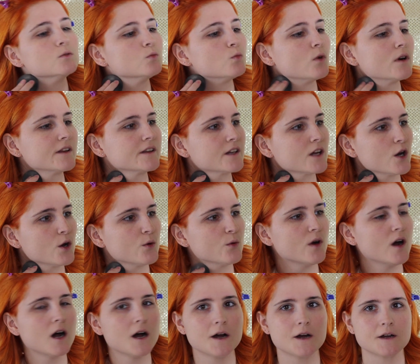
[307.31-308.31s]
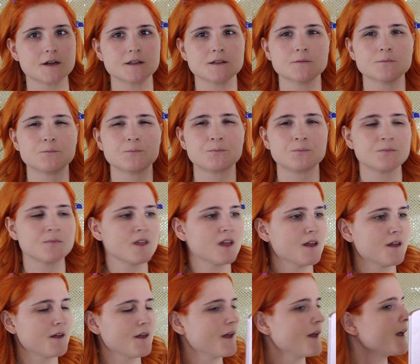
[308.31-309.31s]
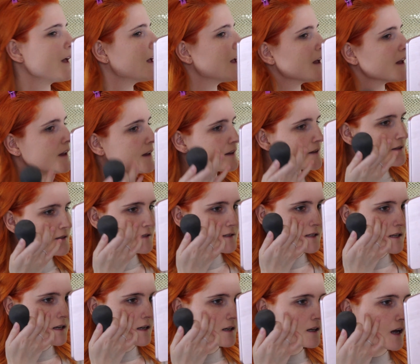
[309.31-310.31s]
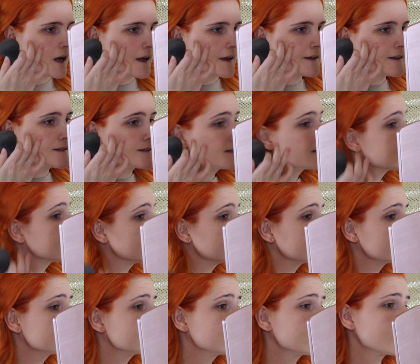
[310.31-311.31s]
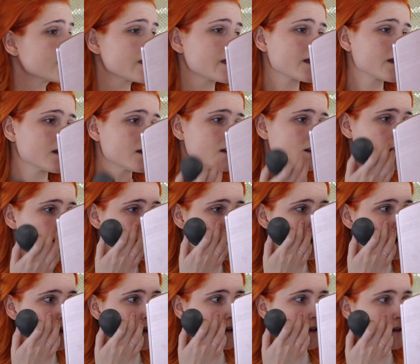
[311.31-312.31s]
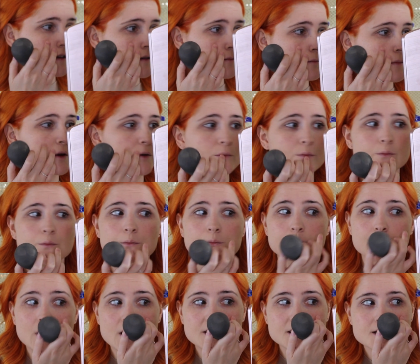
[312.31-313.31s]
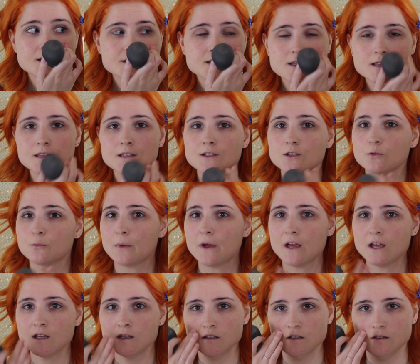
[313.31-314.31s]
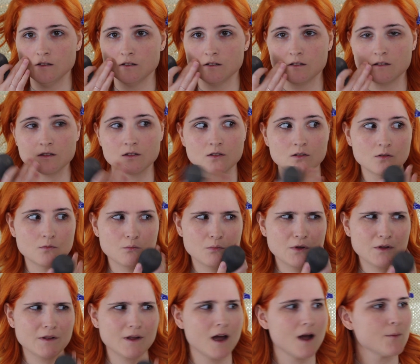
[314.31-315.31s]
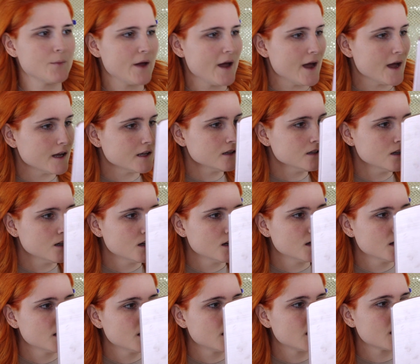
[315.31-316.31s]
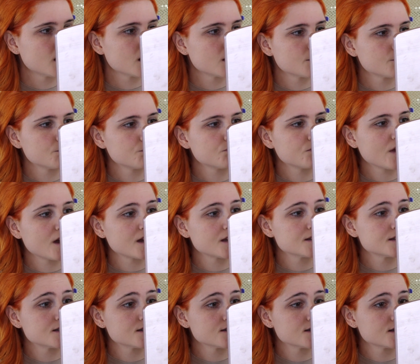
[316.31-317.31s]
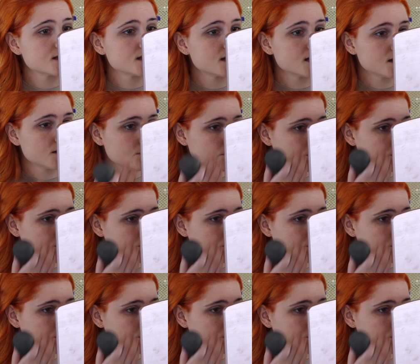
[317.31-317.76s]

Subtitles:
one coat on, and I can still see my redness a little bit, but not bad. I can still see